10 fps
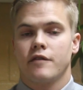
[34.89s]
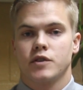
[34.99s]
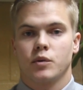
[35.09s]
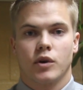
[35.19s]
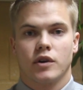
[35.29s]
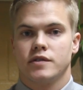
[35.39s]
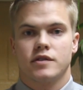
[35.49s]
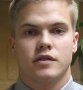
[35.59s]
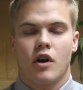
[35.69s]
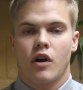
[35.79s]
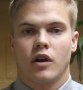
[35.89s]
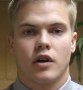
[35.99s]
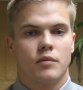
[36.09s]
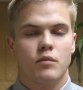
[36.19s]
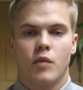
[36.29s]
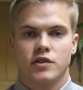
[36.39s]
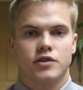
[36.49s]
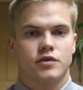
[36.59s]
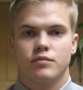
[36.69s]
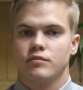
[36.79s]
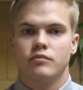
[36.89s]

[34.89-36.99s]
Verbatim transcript: afterwards are much